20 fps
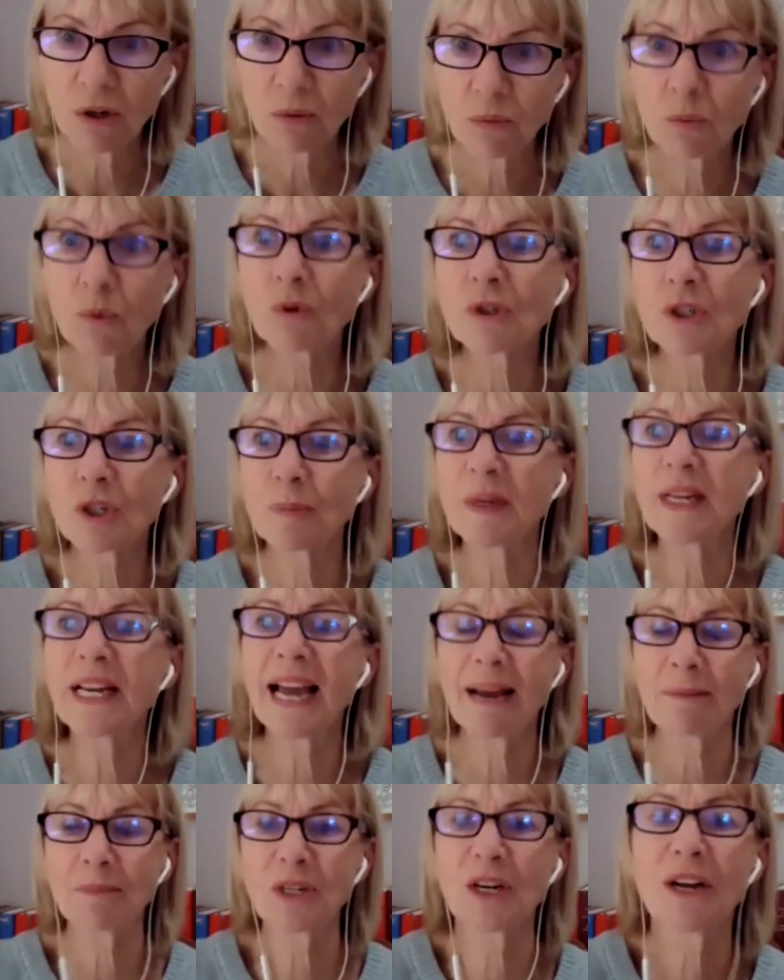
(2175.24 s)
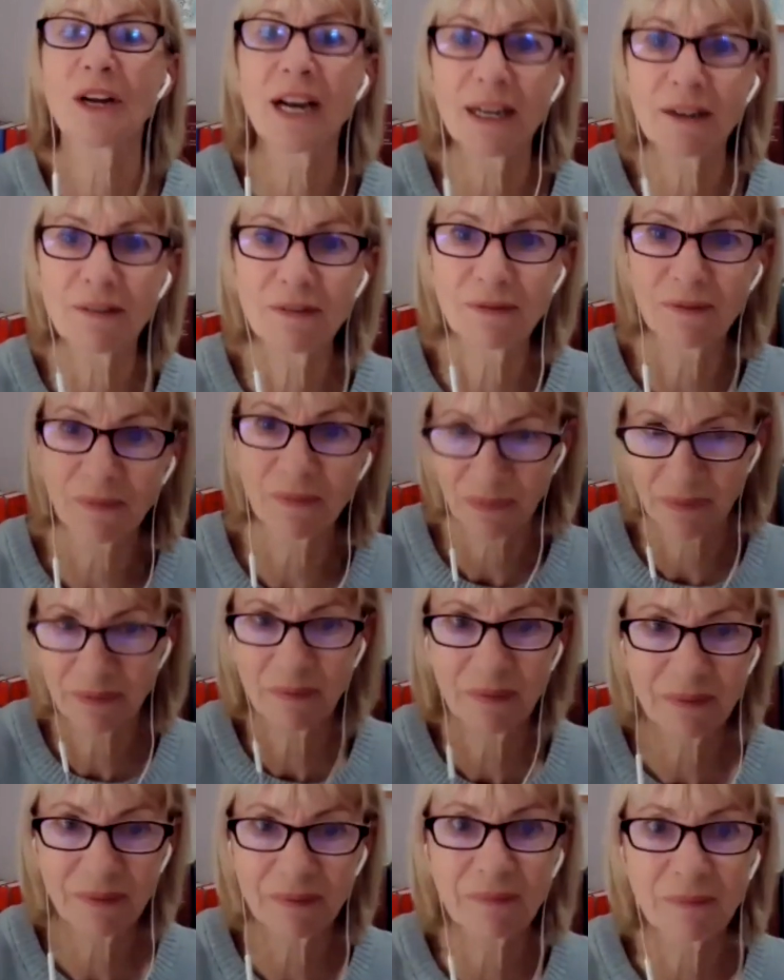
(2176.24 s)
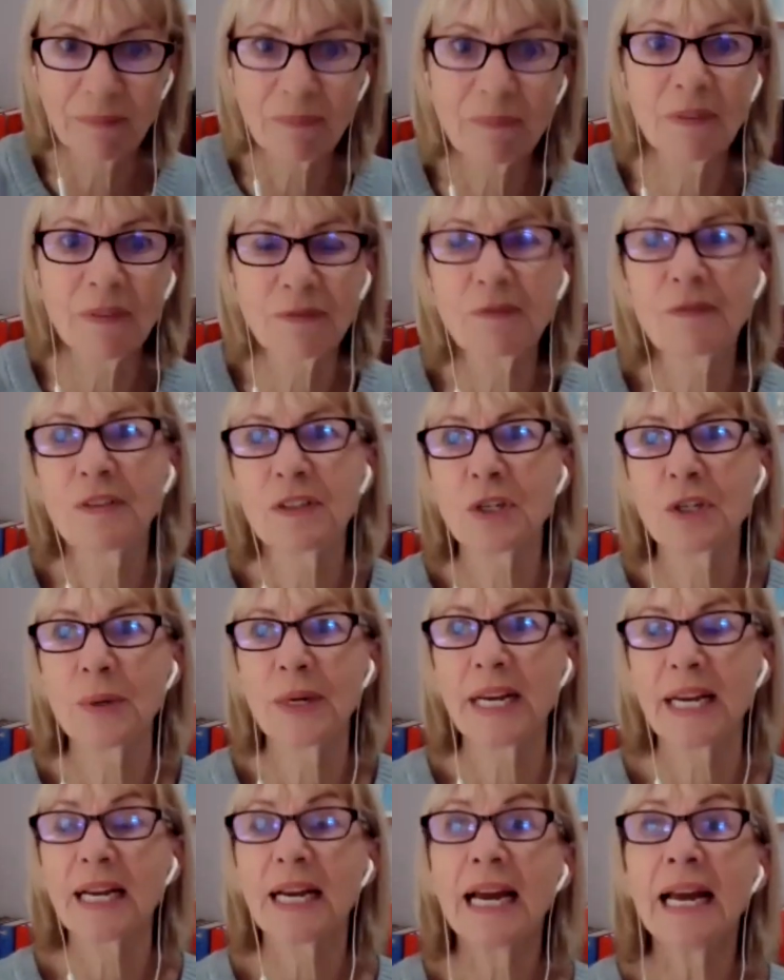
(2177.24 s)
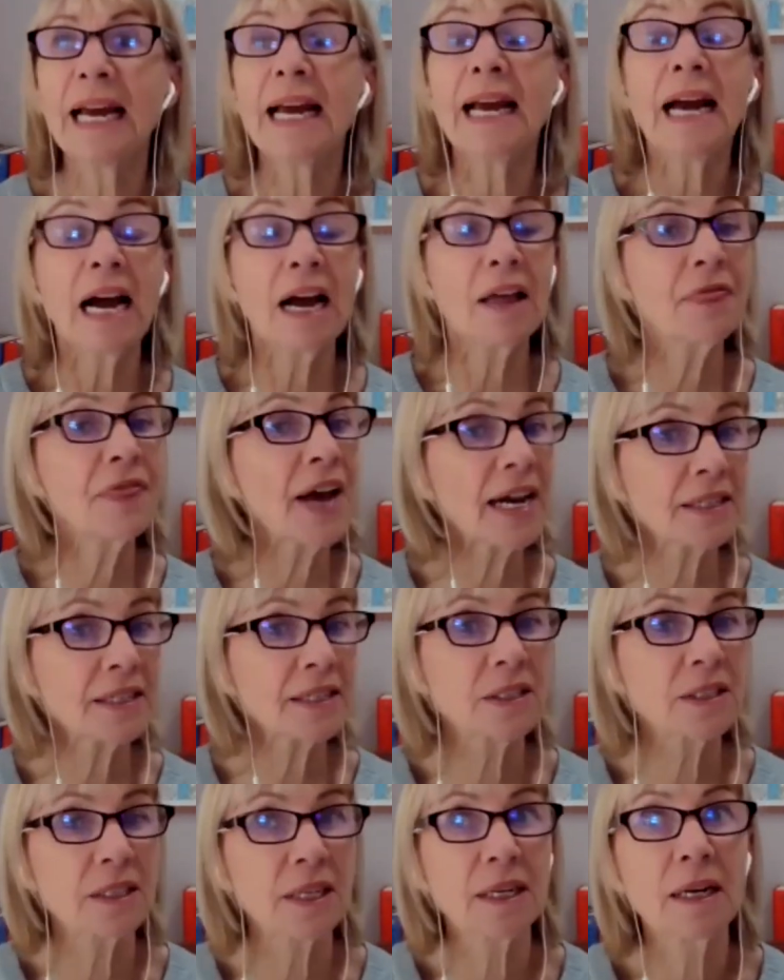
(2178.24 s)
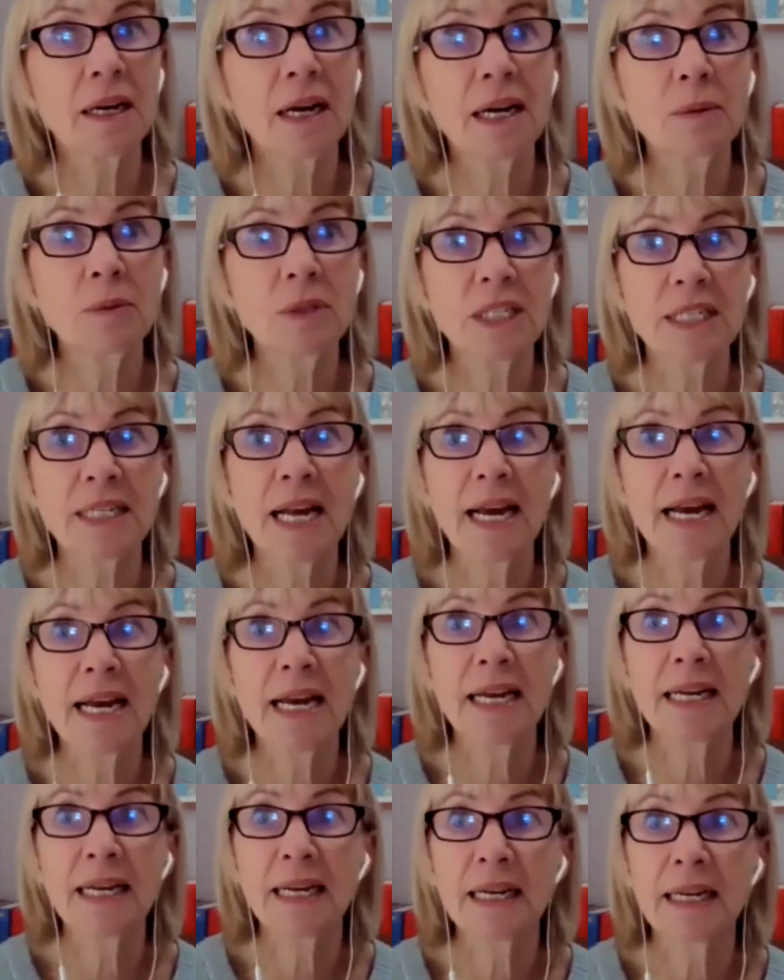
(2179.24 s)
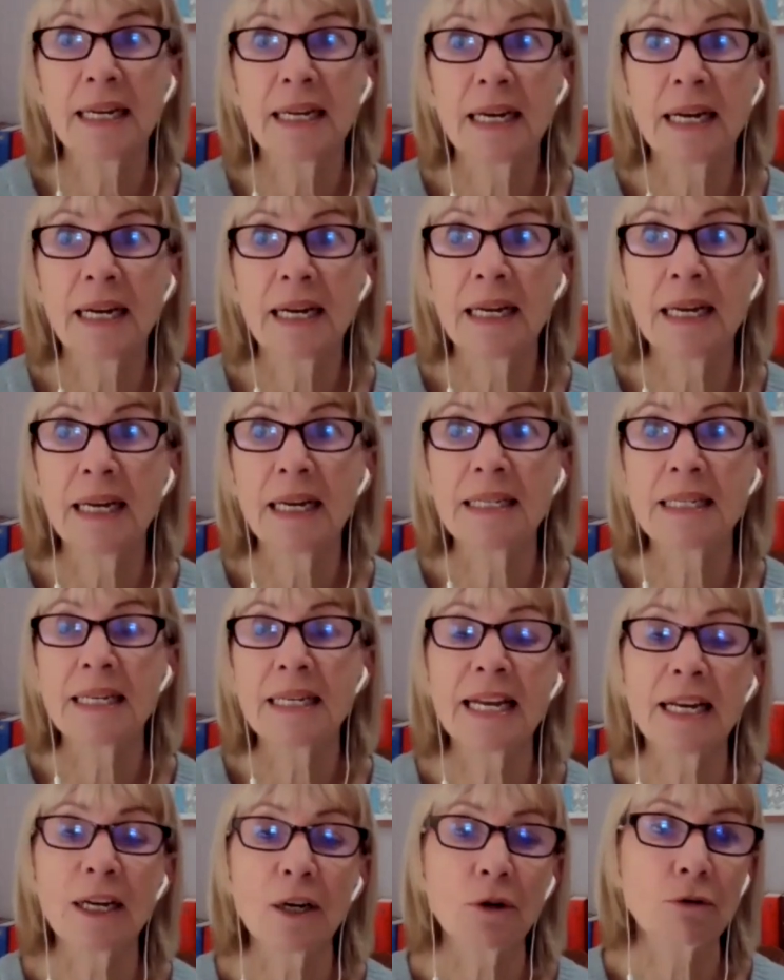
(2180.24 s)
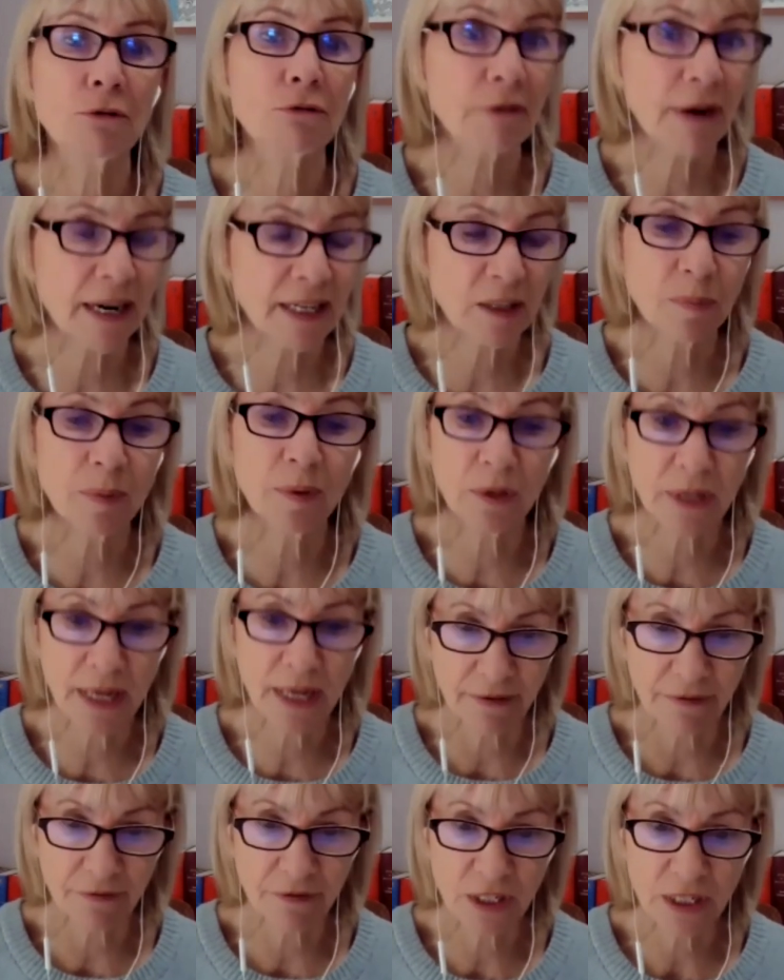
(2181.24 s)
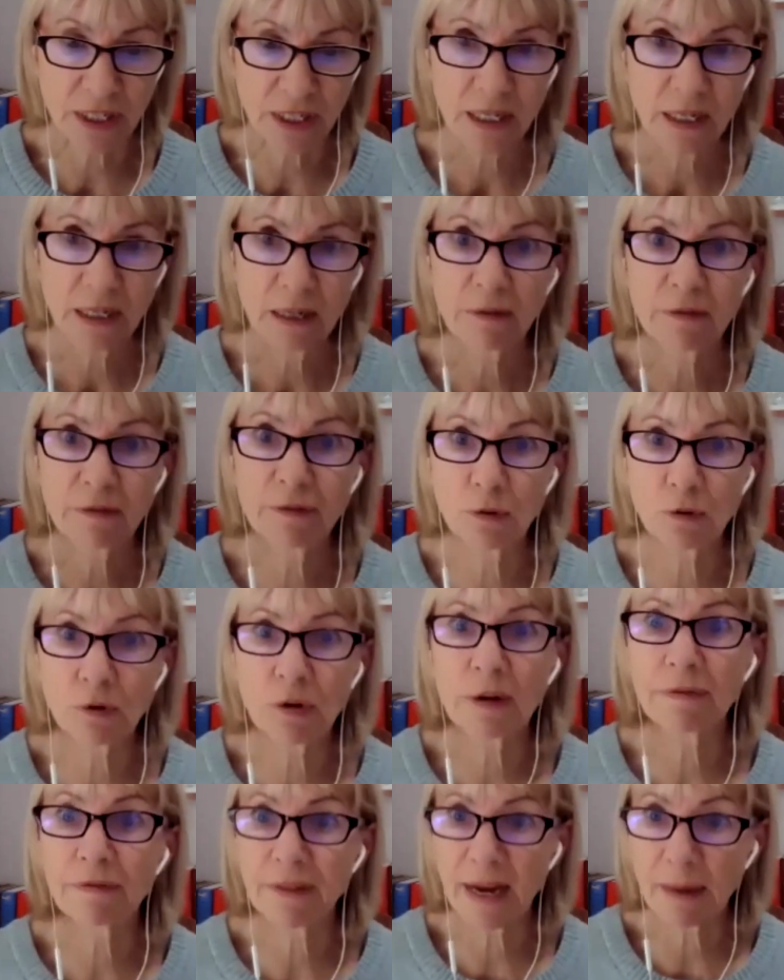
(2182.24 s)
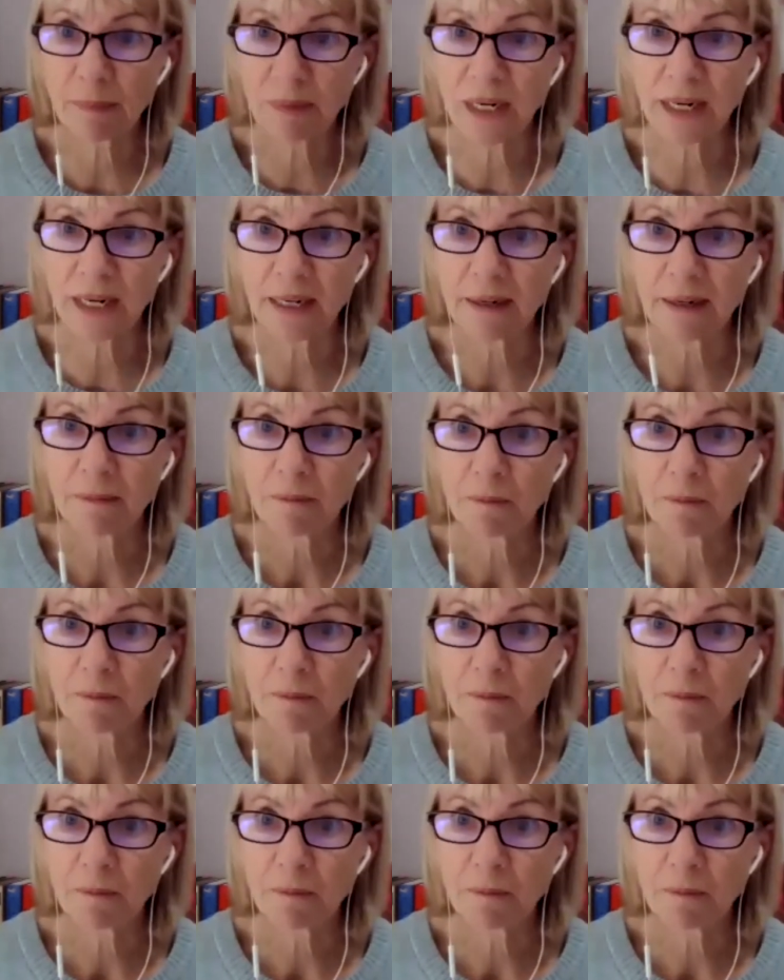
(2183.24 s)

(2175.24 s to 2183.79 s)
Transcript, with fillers: want to be kept alive for doing. And that, mm. I would say, is an incredible gift for a family